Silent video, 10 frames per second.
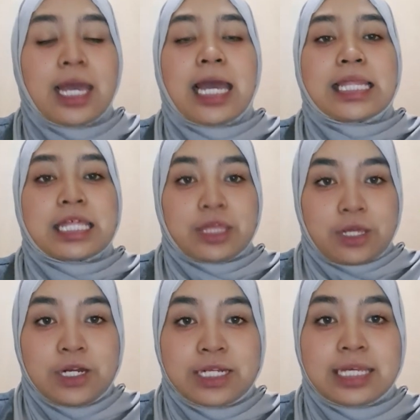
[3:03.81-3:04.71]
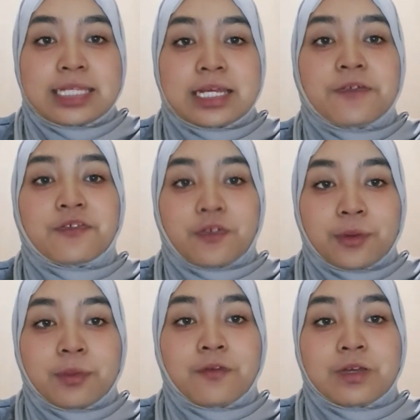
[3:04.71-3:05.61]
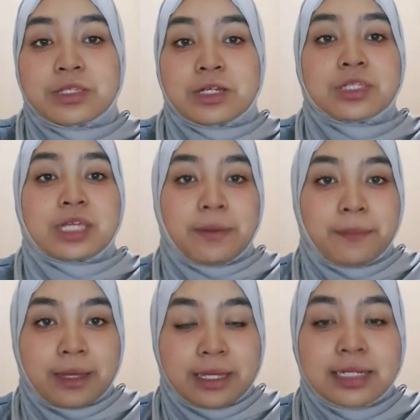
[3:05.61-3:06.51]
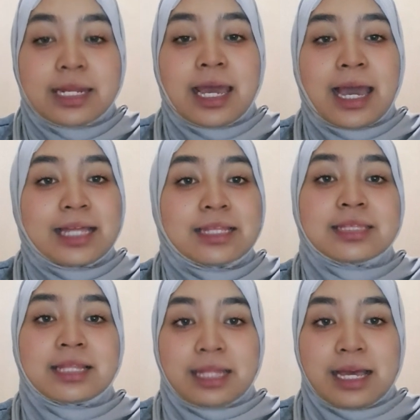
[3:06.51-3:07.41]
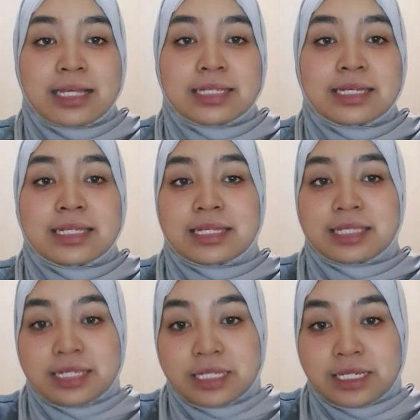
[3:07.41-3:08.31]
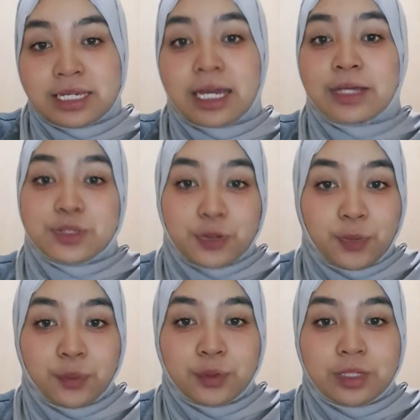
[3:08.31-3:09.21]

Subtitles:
The third is a form of entertainment, and then the last is a teaching tool.